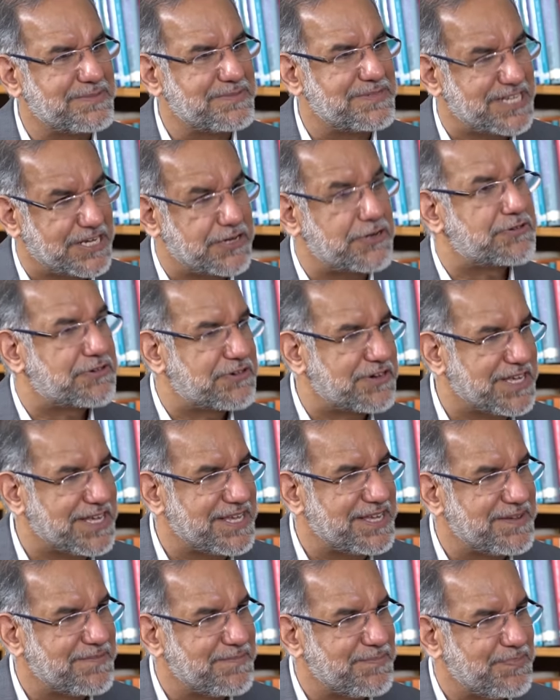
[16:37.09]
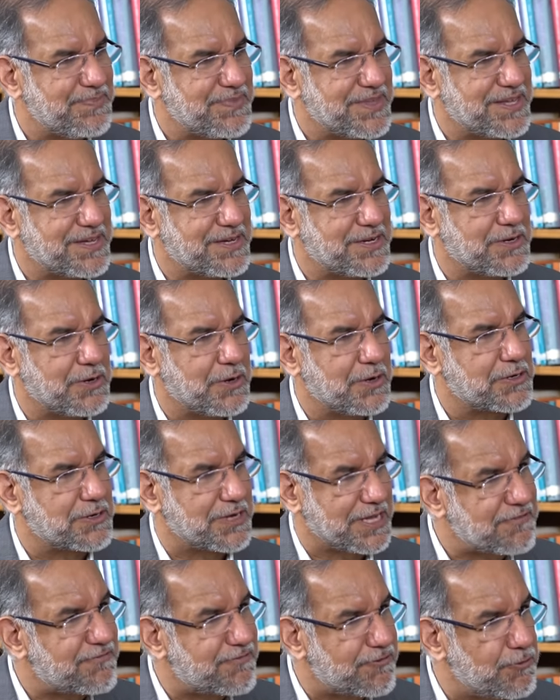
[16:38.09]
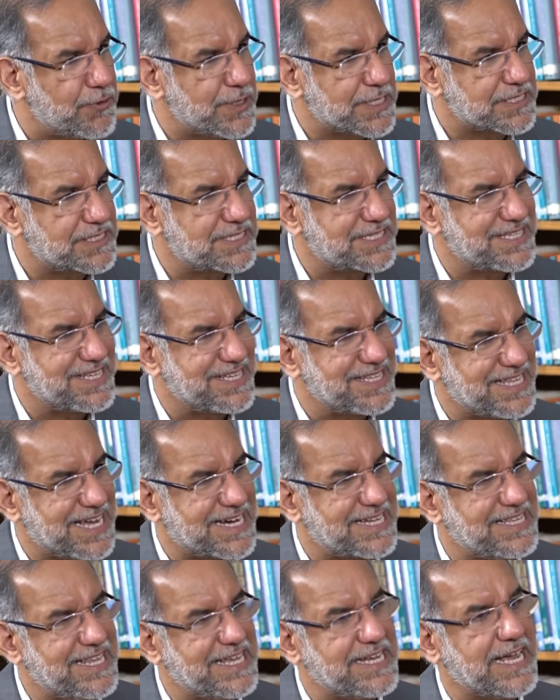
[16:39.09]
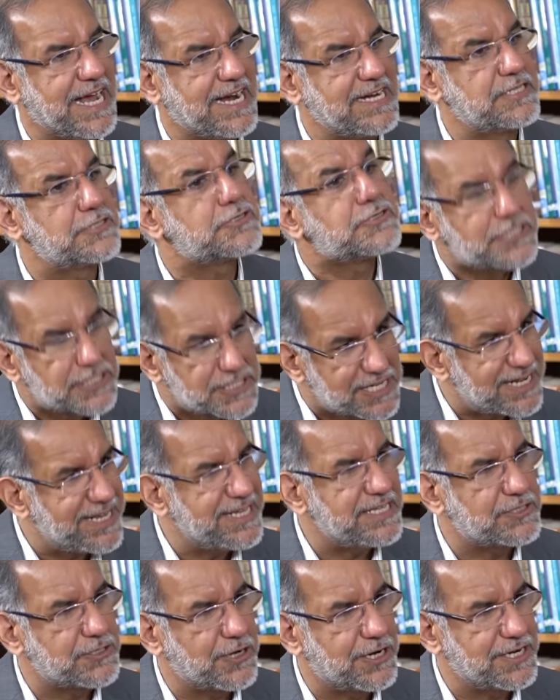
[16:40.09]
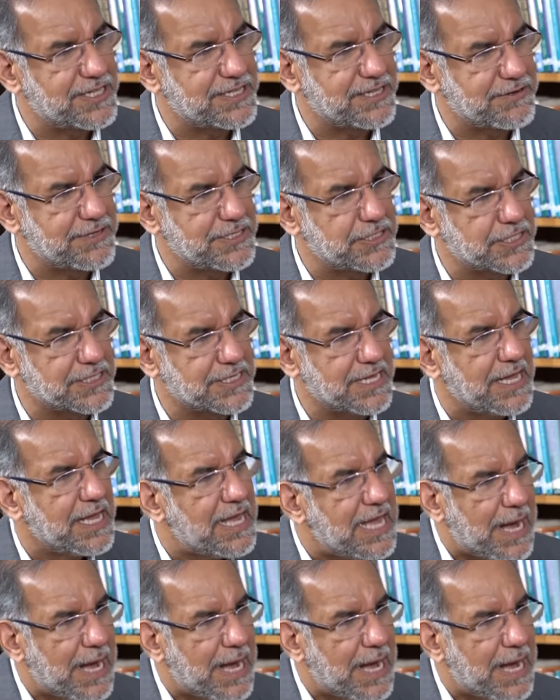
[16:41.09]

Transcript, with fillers: territory or influence that they had traditionally enjoyed in the region.